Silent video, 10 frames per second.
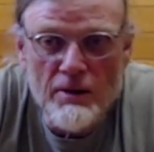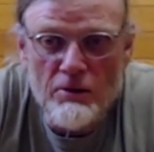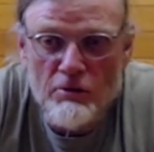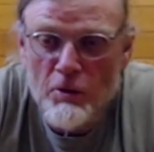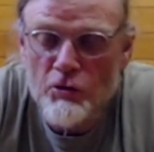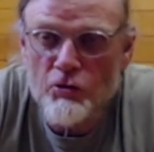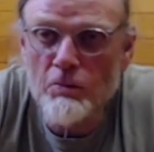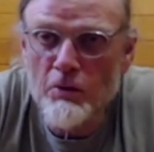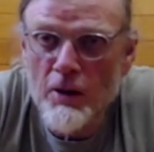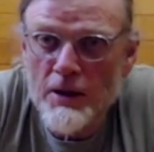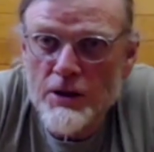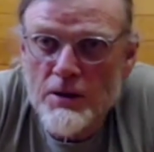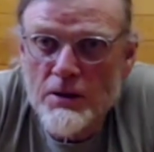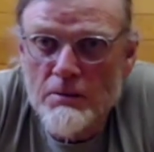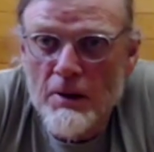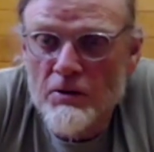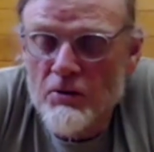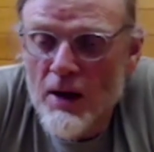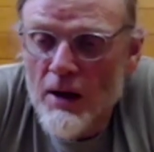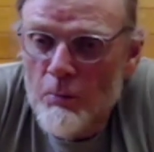in commercial production and big
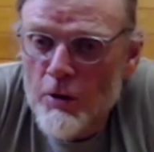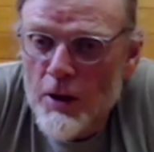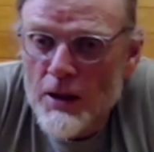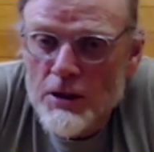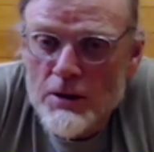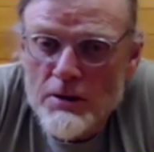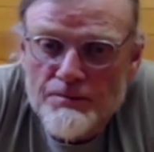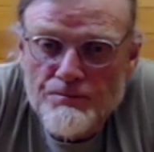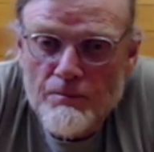scale production.